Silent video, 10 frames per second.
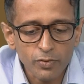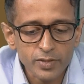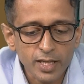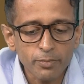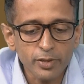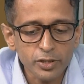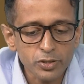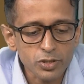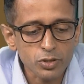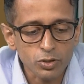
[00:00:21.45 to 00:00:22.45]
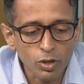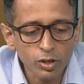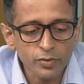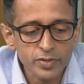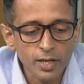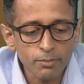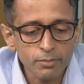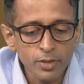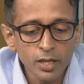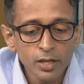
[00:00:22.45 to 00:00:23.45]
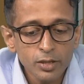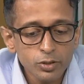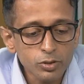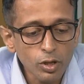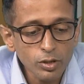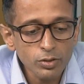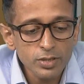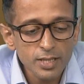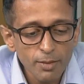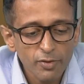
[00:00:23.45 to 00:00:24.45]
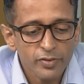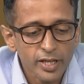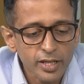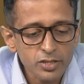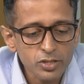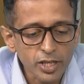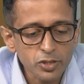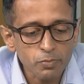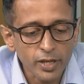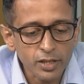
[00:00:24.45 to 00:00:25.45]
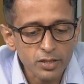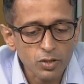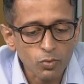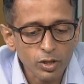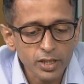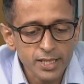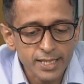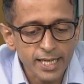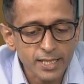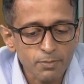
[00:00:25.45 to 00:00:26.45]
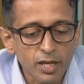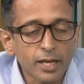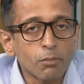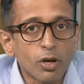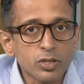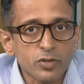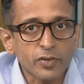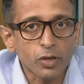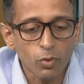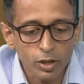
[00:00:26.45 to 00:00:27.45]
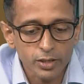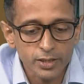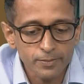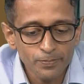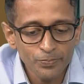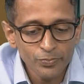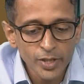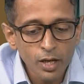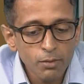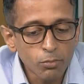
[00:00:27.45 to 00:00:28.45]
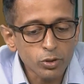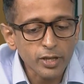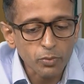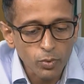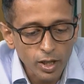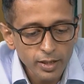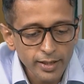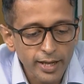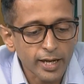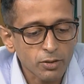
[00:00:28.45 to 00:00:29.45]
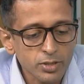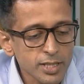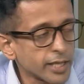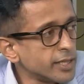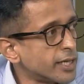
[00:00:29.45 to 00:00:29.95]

of celebrations to talk to some of India's change makers on what they see as building blocks of equality, both at work and outside,